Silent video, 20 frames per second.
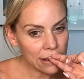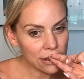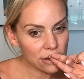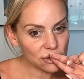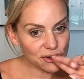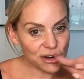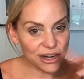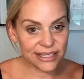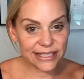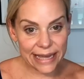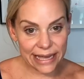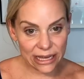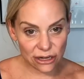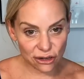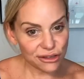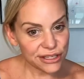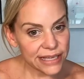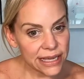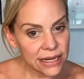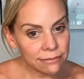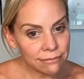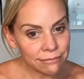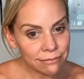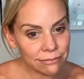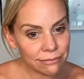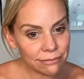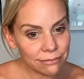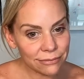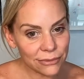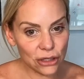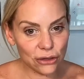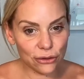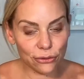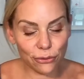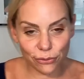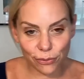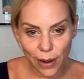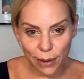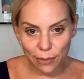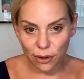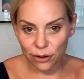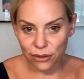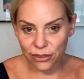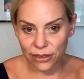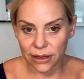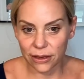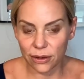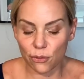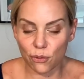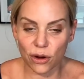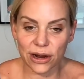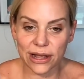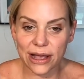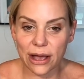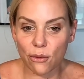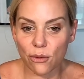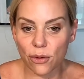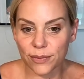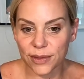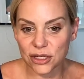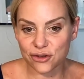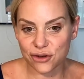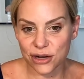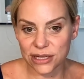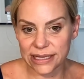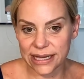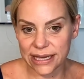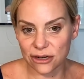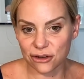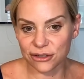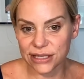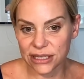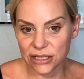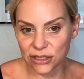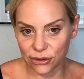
Tracy Anderson. You remember the workout woman, Tracy Anderson?